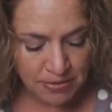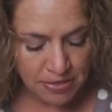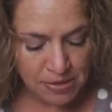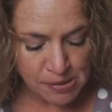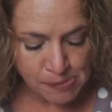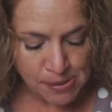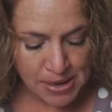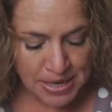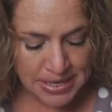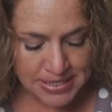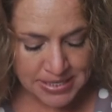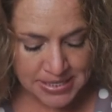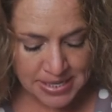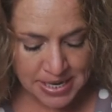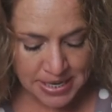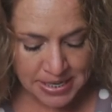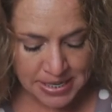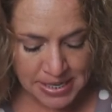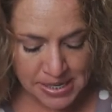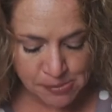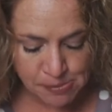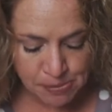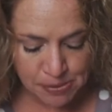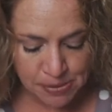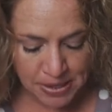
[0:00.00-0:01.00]
The best
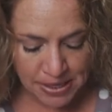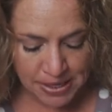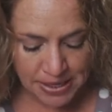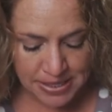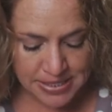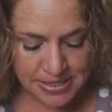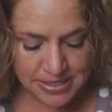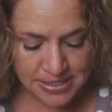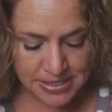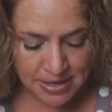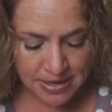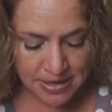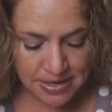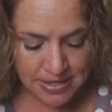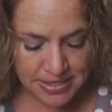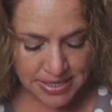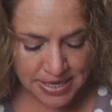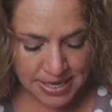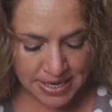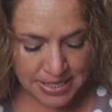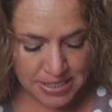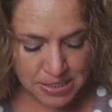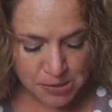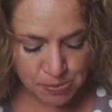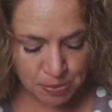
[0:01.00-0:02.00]
hunting place
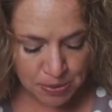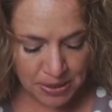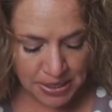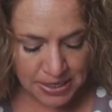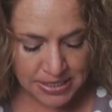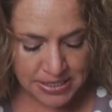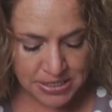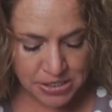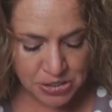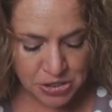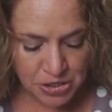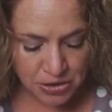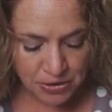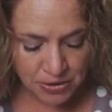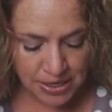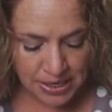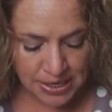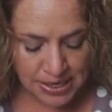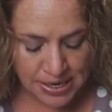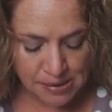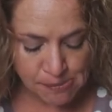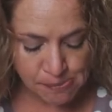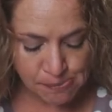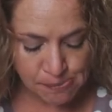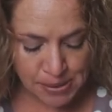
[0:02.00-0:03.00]
takes place
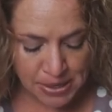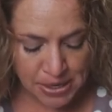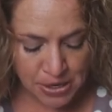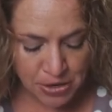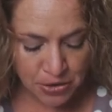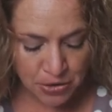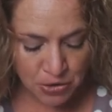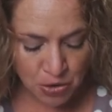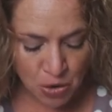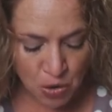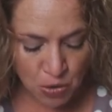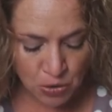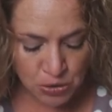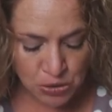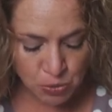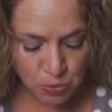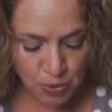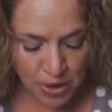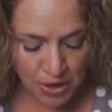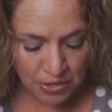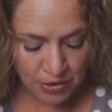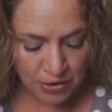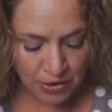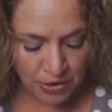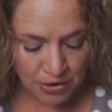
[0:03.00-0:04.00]
during bitter cold
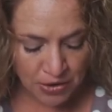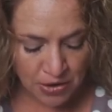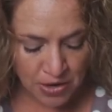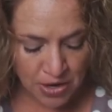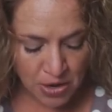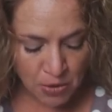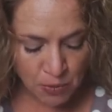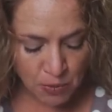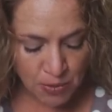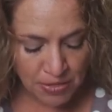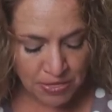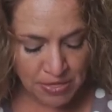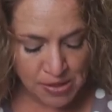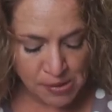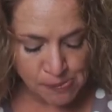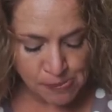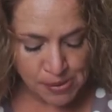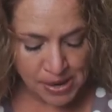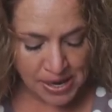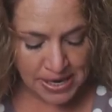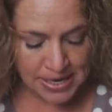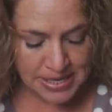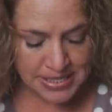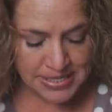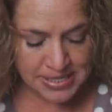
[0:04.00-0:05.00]
weather when the
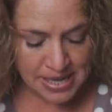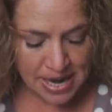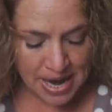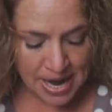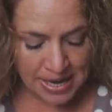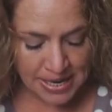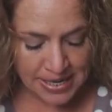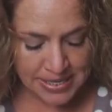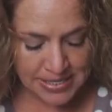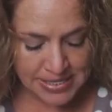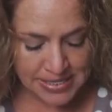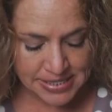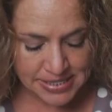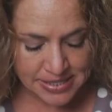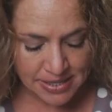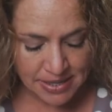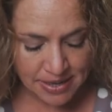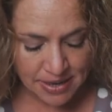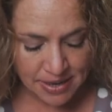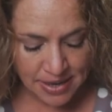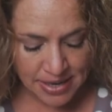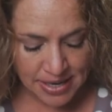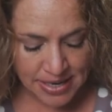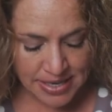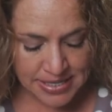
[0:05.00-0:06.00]
bay's ice
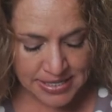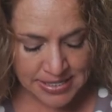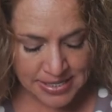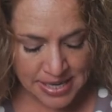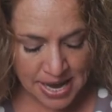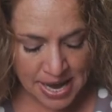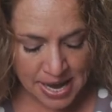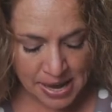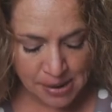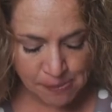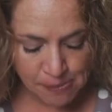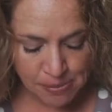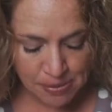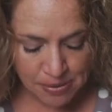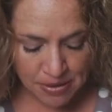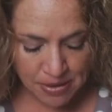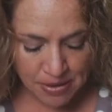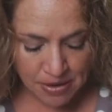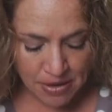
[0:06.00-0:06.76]
is up.